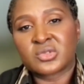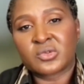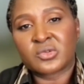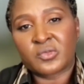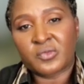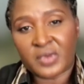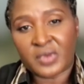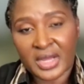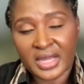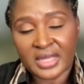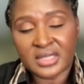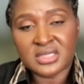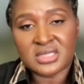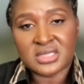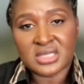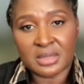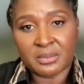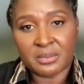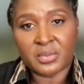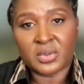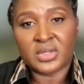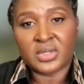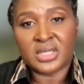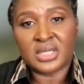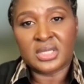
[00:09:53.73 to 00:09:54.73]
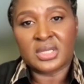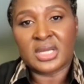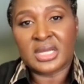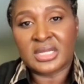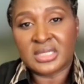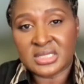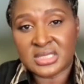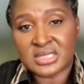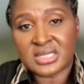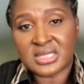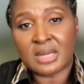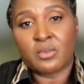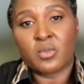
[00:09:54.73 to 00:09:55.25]
to find somebody
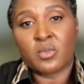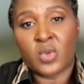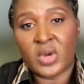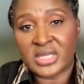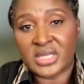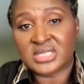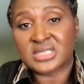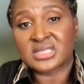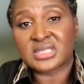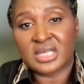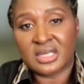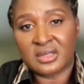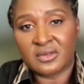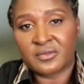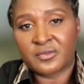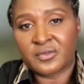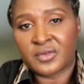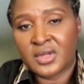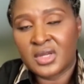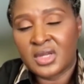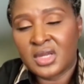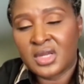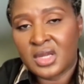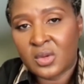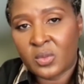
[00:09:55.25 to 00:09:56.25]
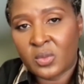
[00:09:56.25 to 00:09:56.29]
and somewhere safe